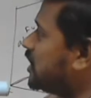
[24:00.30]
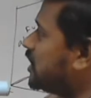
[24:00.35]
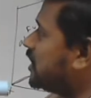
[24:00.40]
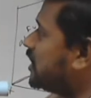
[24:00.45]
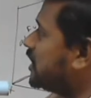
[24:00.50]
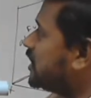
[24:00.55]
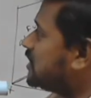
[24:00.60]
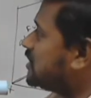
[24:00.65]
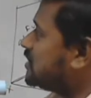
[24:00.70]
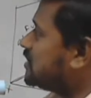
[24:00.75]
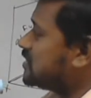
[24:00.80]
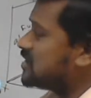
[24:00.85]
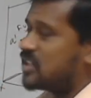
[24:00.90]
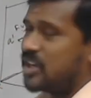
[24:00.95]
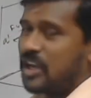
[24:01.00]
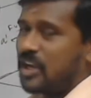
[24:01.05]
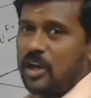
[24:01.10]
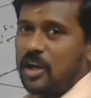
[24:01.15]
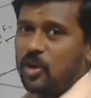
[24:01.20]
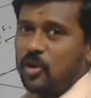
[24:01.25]
length
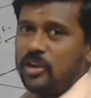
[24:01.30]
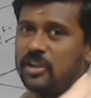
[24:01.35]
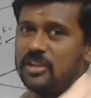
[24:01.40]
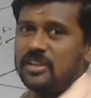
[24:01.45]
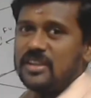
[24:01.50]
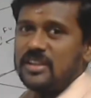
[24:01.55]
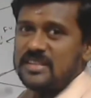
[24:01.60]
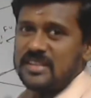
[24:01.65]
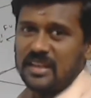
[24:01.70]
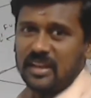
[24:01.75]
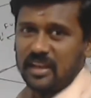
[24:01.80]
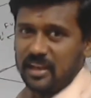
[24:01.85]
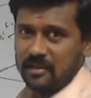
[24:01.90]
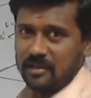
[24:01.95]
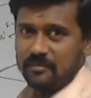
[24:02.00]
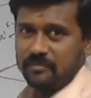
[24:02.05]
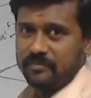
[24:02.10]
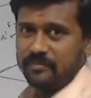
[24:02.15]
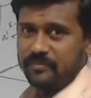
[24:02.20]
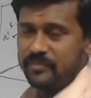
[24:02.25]
shadow in the screen.